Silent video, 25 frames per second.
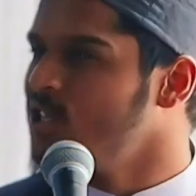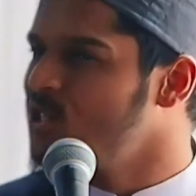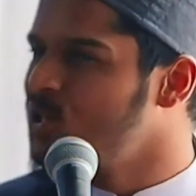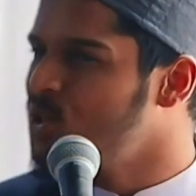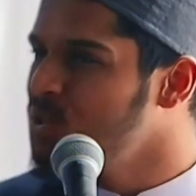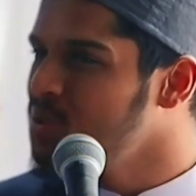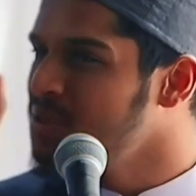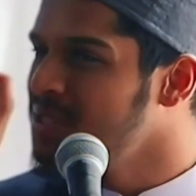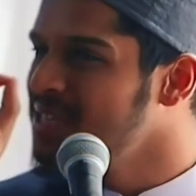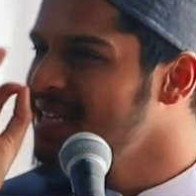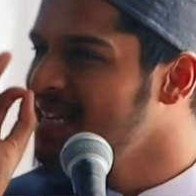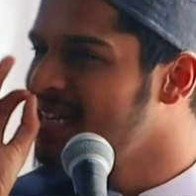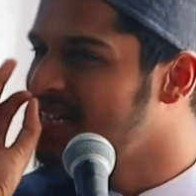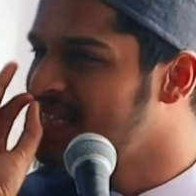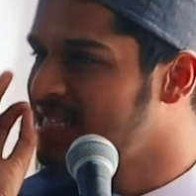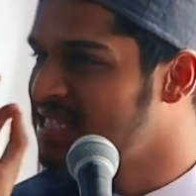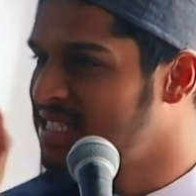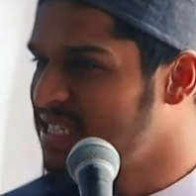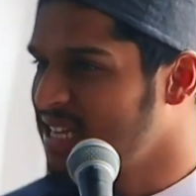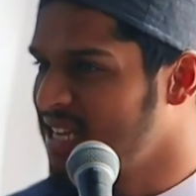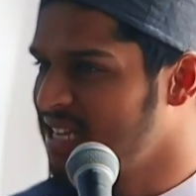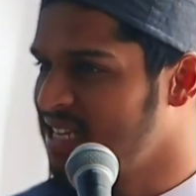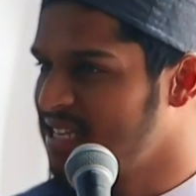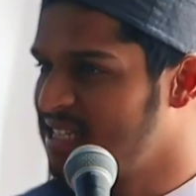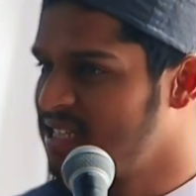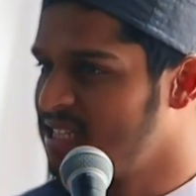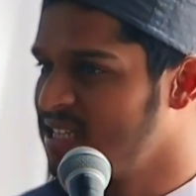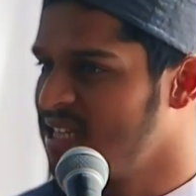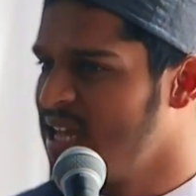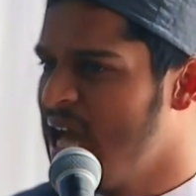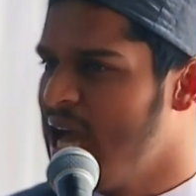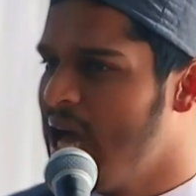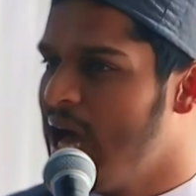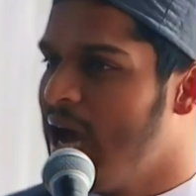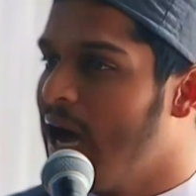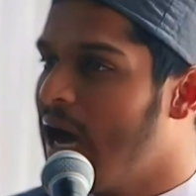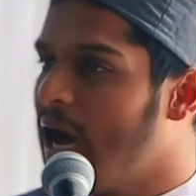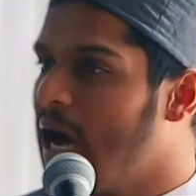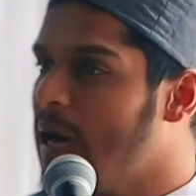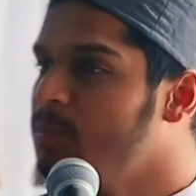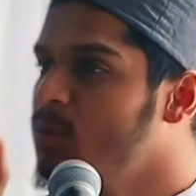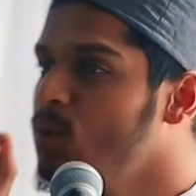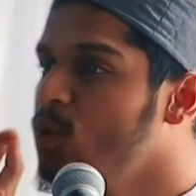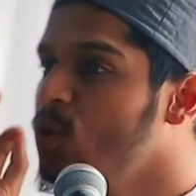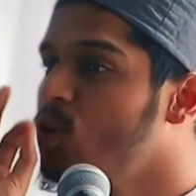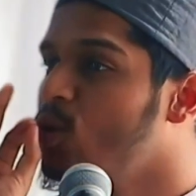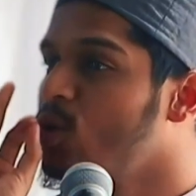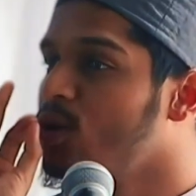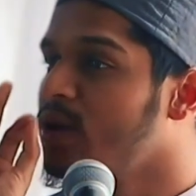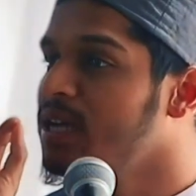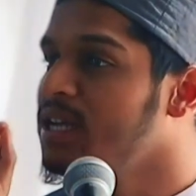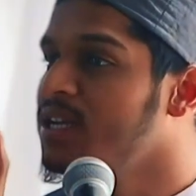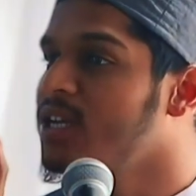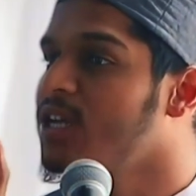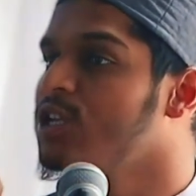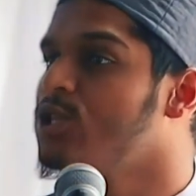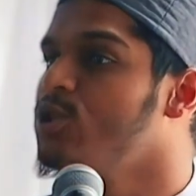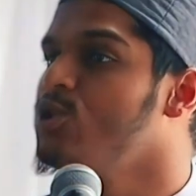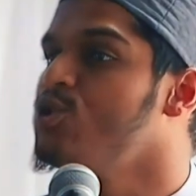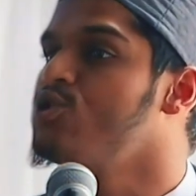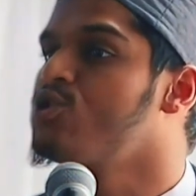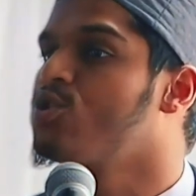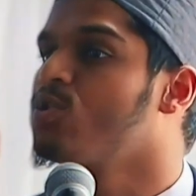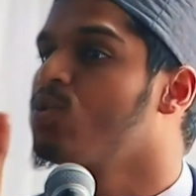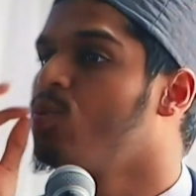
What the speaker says: to the extent Abu Huraira used